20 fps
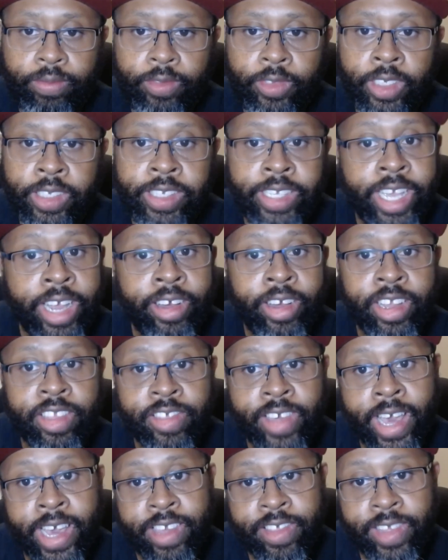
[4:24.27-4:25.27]
D'Eryk
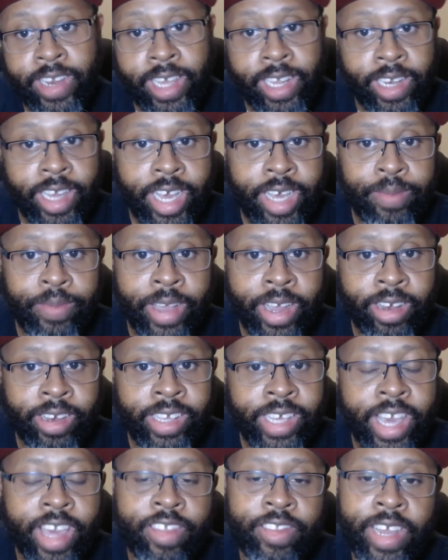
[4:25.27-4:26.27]
Jackson at linebacker,
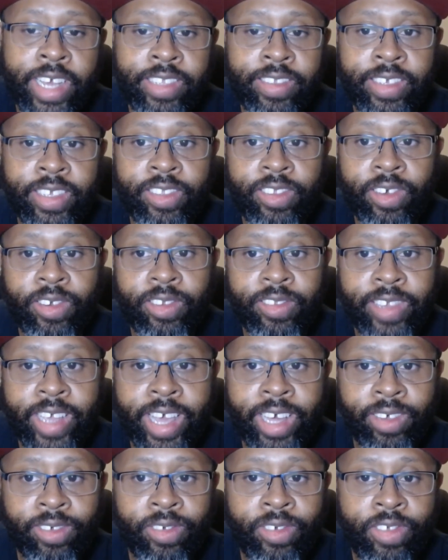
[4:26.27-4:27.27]
he has 19 total
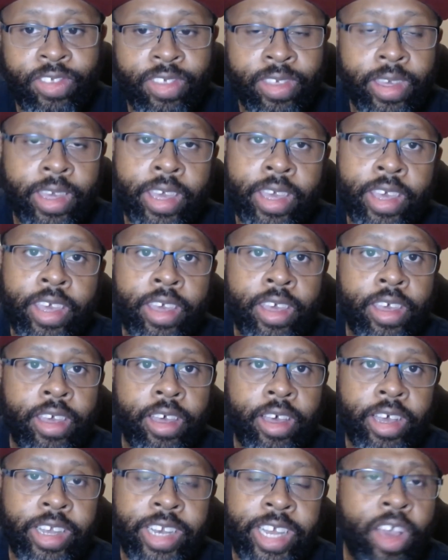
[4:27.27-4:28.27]
tackles.
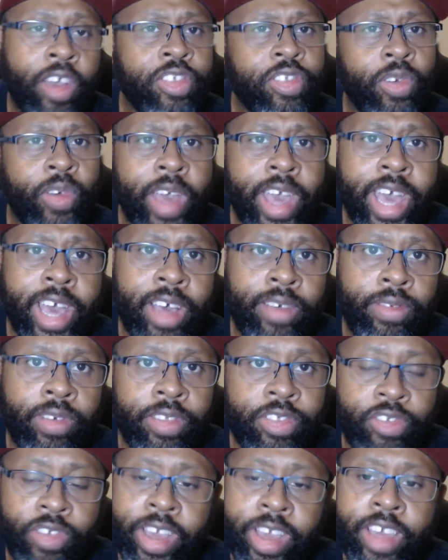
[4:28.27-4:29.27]
Uh, they also have a
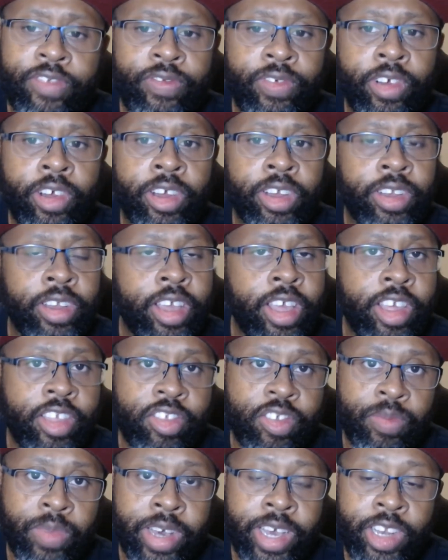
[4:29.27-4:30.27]
transfer,
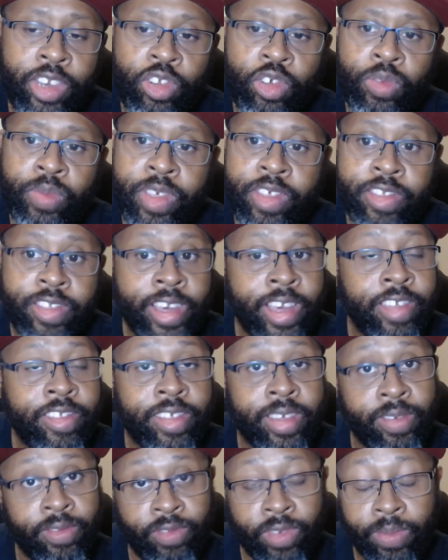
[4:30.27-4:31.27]
Jamon Dumas
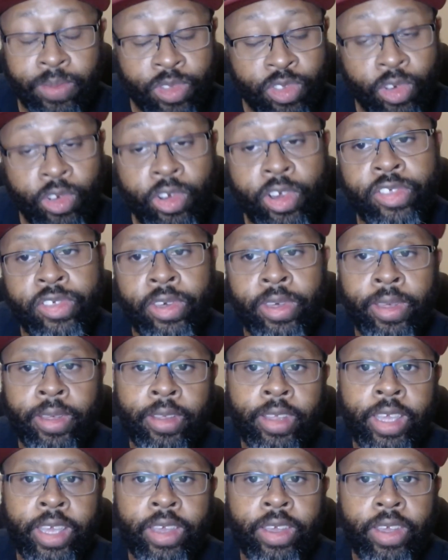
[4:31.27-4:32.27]
Johnson from Georgia.
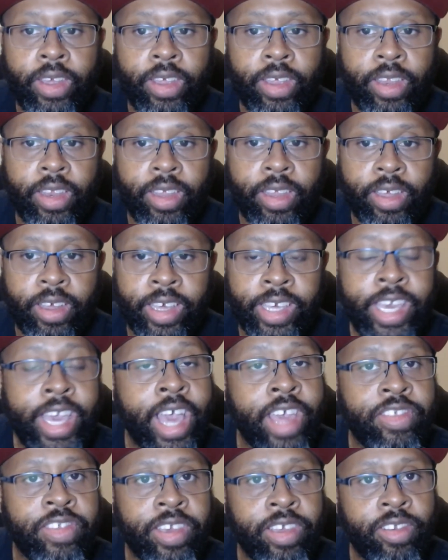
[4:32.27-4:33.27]
Uh, he
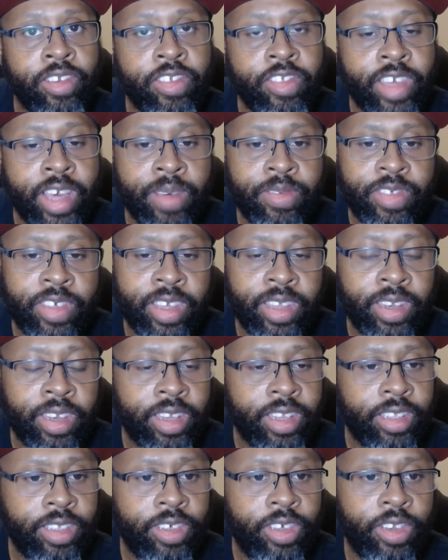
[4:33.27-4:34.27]
has interception,
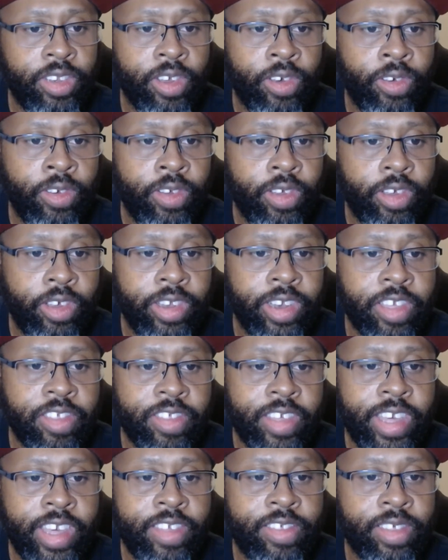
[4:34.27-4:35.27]
you know, on the
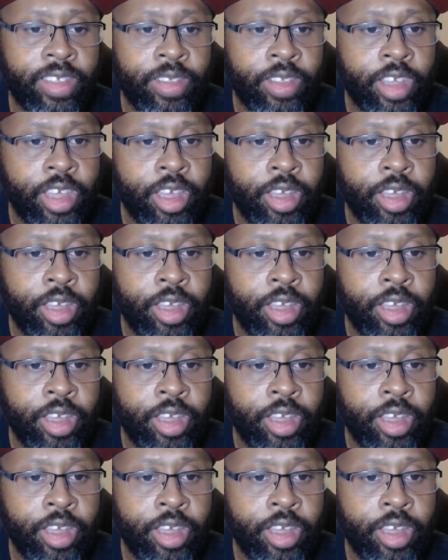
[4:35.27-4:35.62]
season.